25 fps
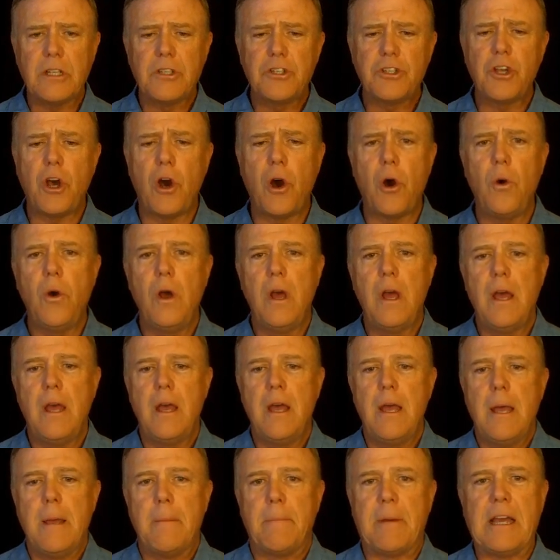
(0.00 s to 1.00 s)
So
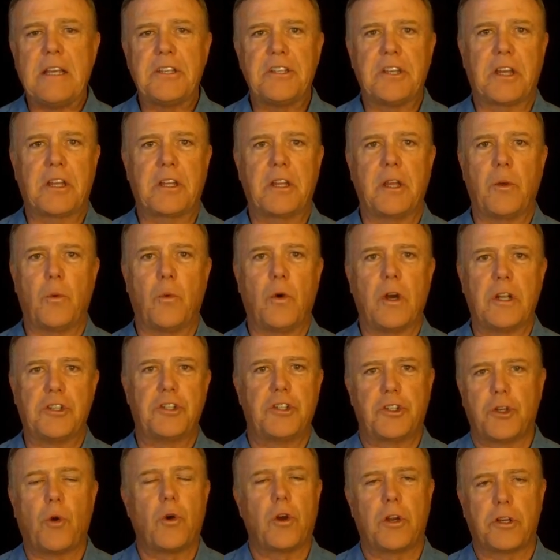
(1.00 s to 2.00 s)
basically
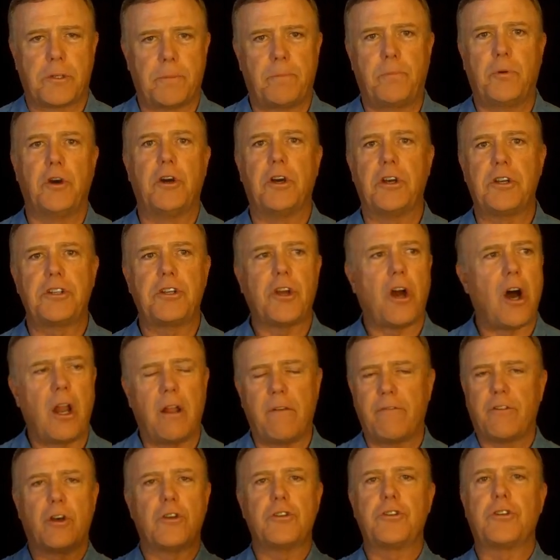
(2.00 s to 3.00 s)
what George Bush,
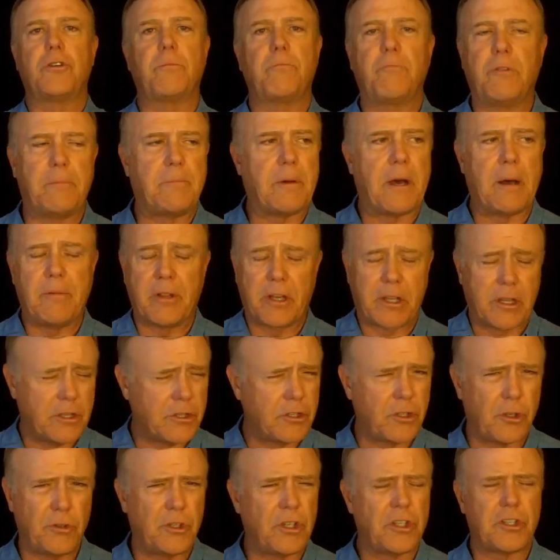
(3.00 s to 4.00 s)
all those
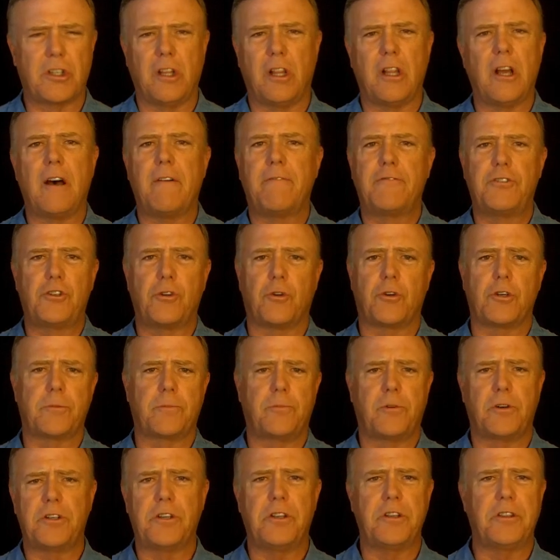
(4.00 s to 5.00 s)
Republicans who just love
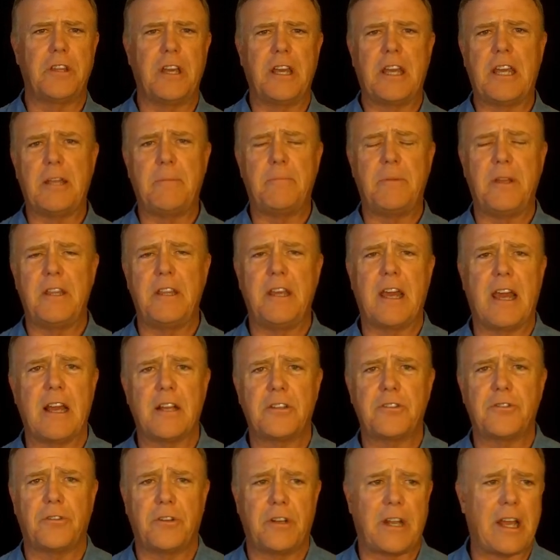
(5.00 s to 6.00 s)
George Bush and think he'd be
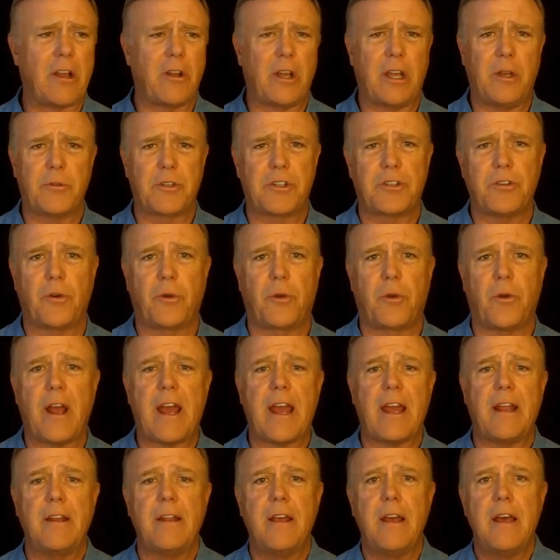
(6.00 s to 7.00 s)
the answer today or he was so
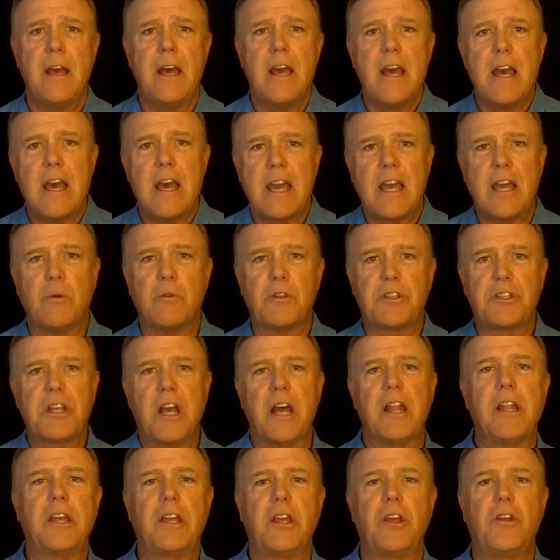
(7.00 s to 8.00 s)
great, he was
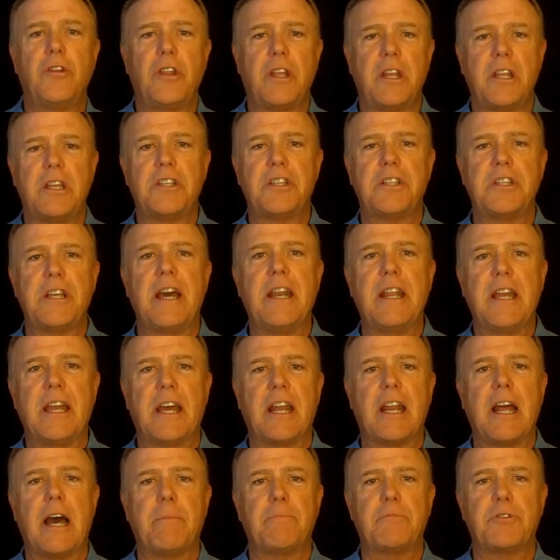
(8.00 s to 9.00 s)
telling you that he's
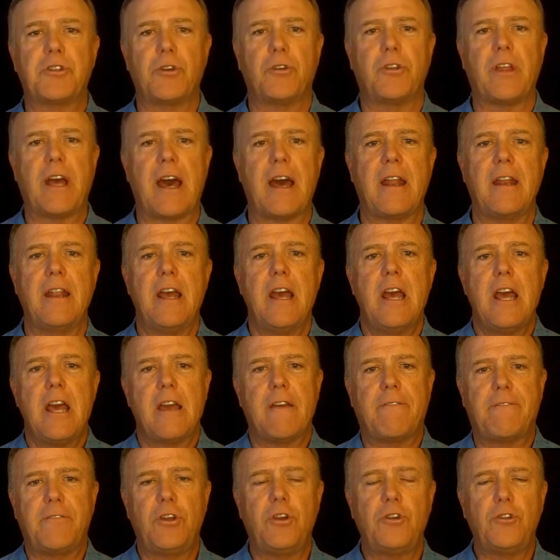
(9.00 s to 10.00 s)
setting it up so that
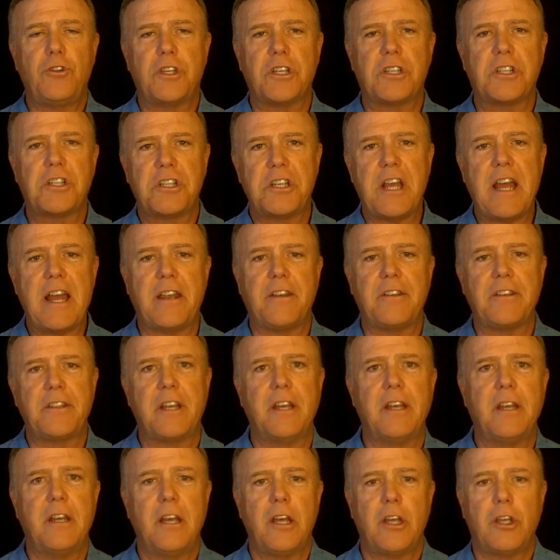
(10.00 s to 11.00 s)
if you
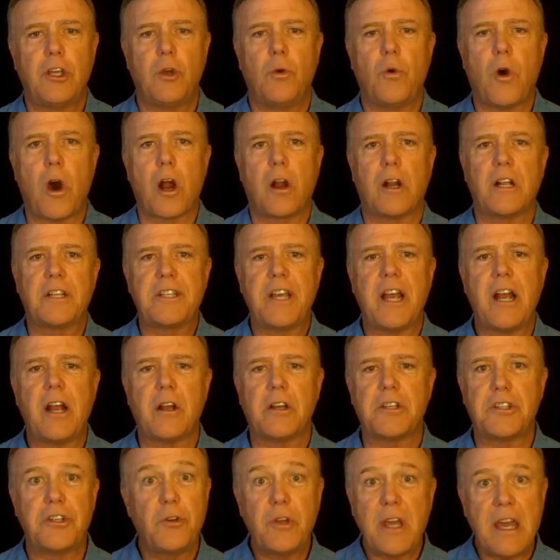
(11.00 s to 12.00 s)
dissent, you are a
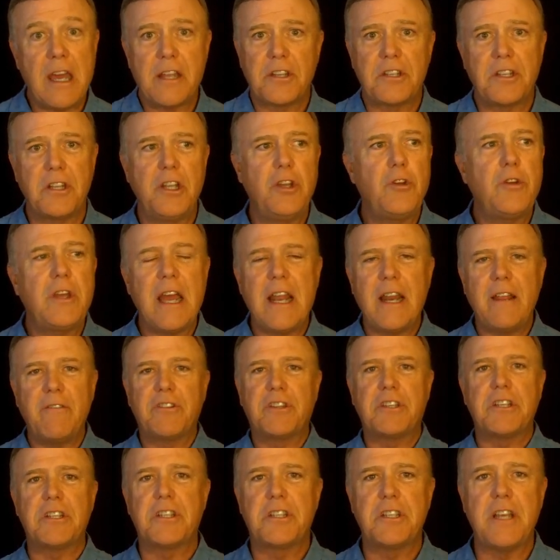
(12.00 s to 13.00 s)
terrorist. You can't
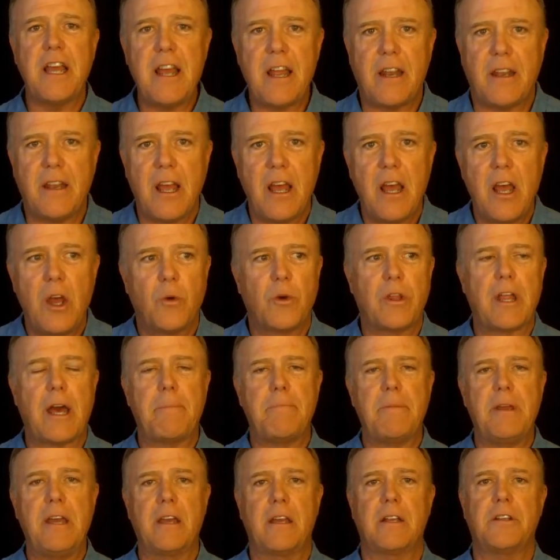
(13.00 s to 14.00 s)
even dissent
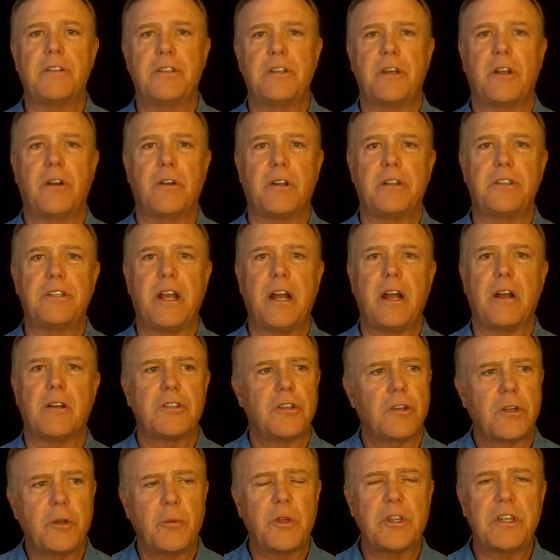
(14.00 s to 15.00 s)
without being considered a
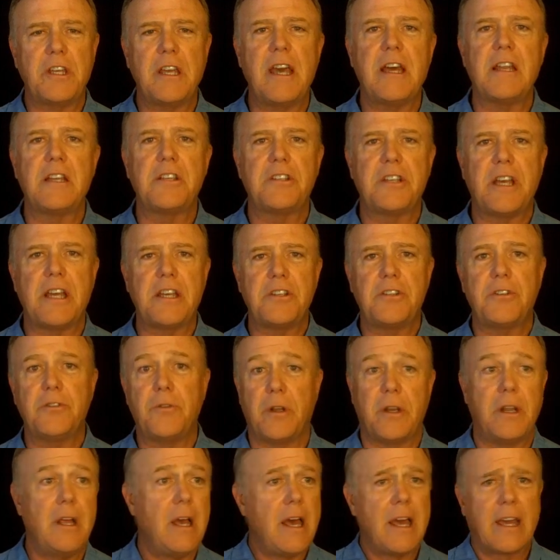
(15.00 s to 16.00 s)
terrorist. Look at what the NSA is
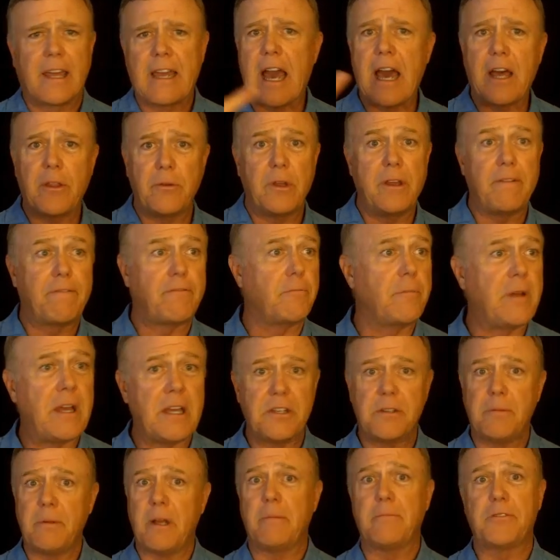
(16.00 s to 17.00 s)
doing. Gathering
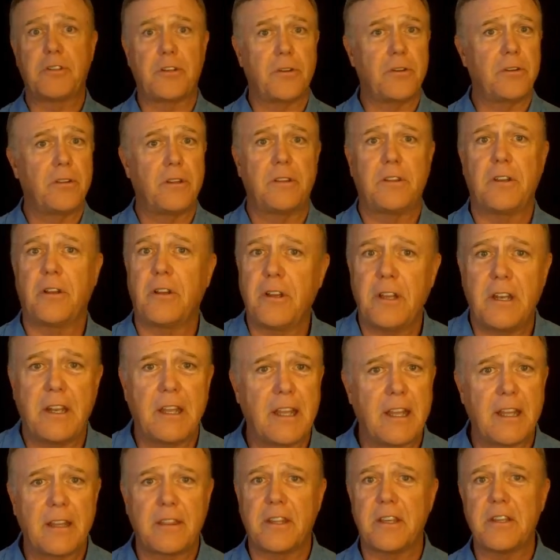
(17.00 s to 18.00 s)
information. I'm sure that they're
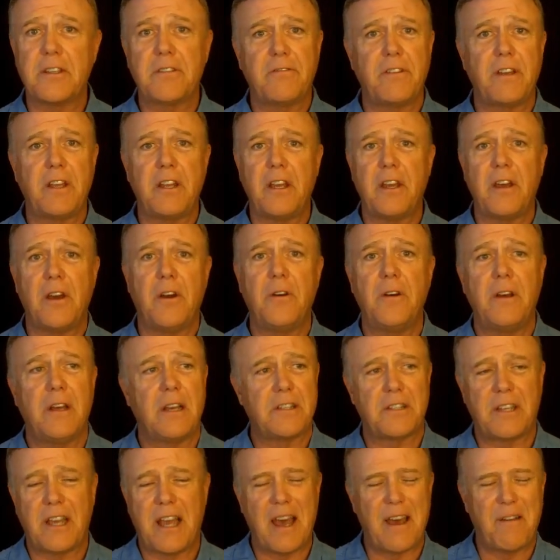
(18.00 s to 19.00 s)
going to get this video,
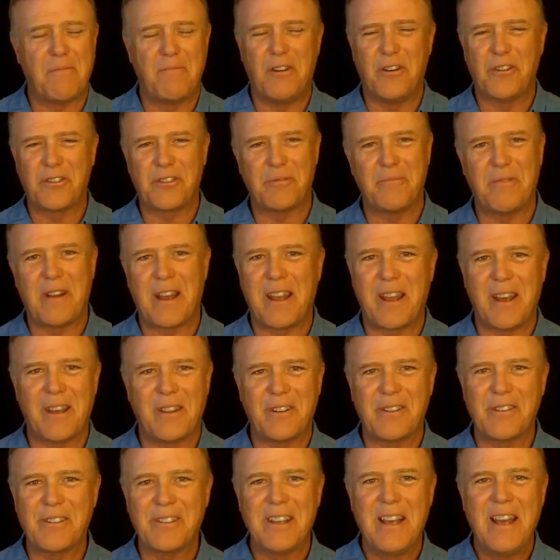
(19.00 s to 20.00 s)
as they have most of my
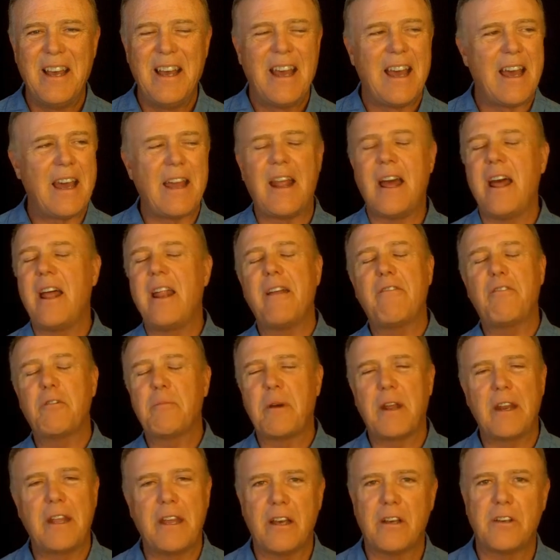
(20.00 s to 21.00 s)
others, and
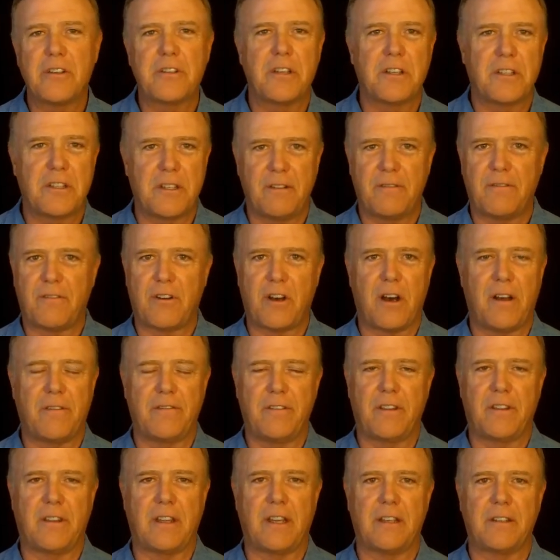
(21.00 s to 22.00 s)
everybody else that's
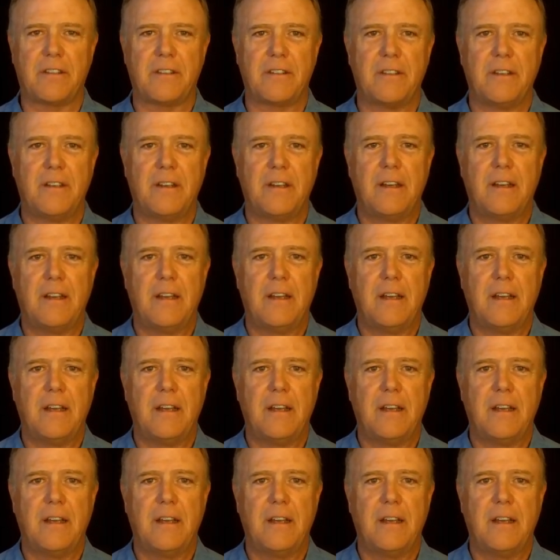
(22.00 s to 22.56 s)
involved in this.